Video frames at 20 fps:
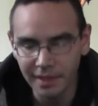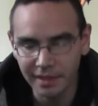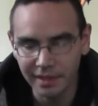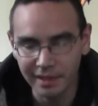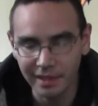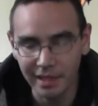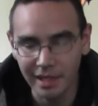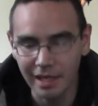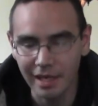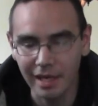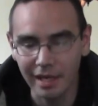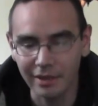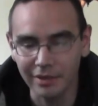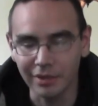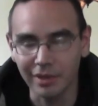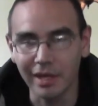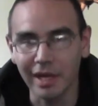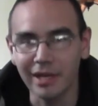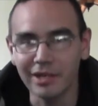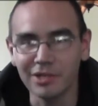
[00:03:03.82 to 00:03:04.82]
And I, I don't
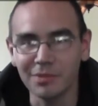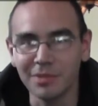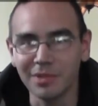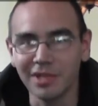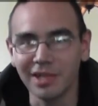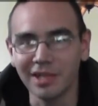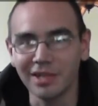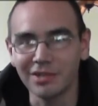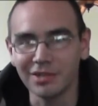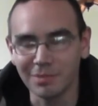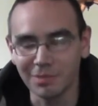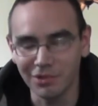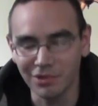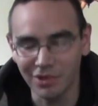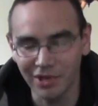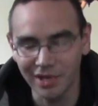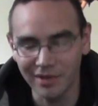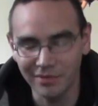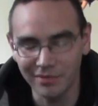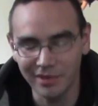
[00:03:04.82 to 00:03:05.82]
know, I've just been getting some great